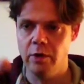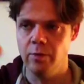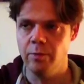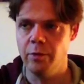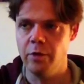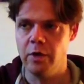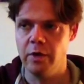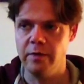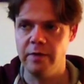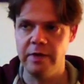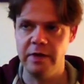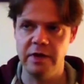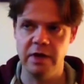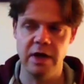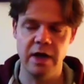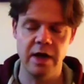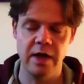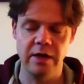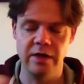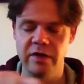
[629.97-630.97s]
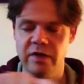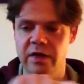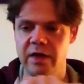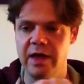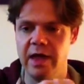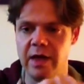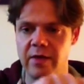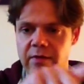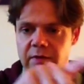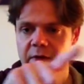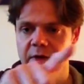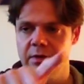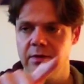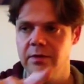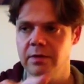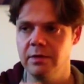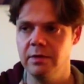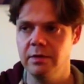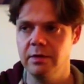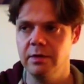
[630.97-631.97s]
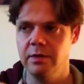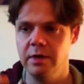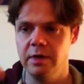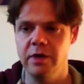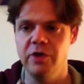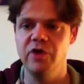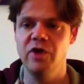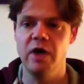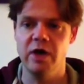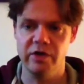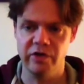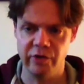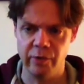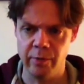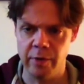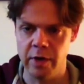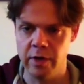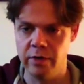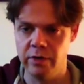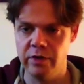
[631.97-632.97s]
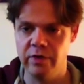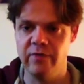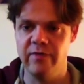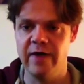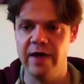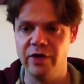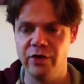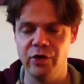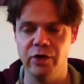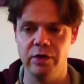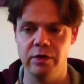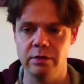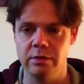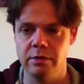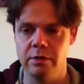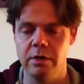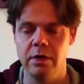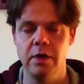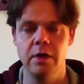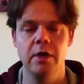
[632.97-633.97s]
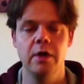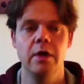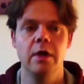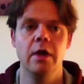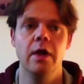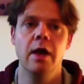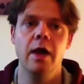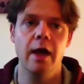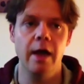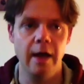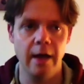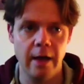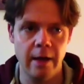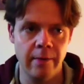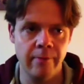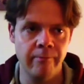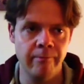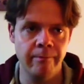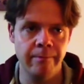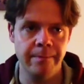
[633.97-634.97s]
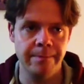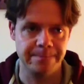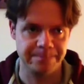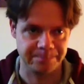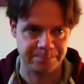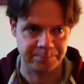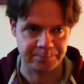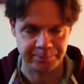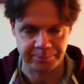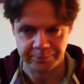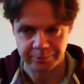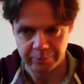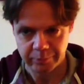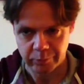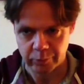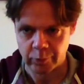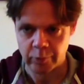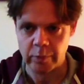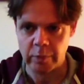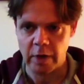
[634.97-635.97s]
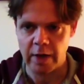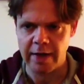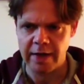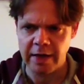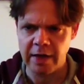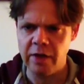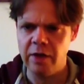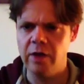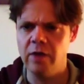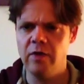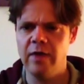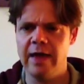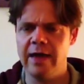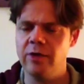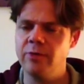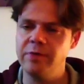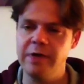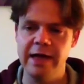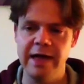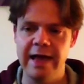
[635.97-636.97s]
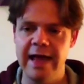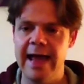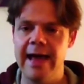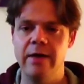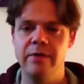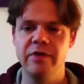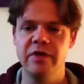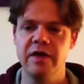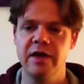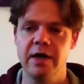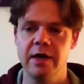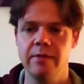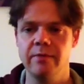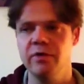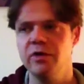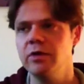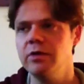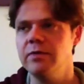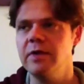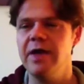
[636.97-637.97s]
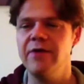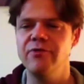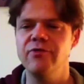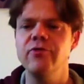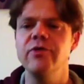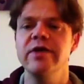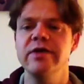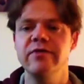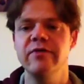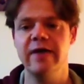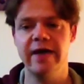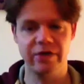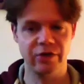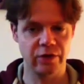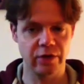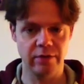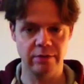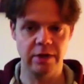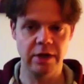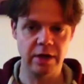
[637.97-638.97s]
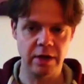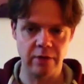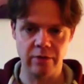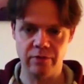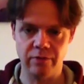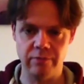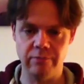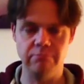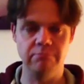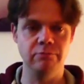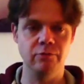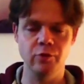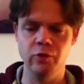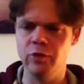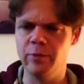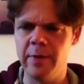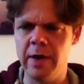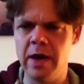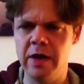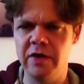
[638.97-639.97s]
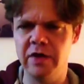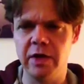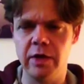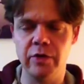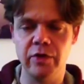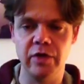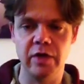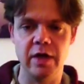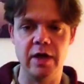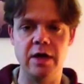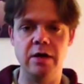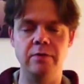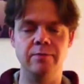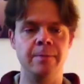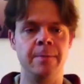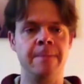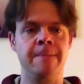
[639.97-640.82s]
putting these lines together in a juxtaposed fashion. And you can do that completely out of time, sort of like free fashion, you know, rubato style.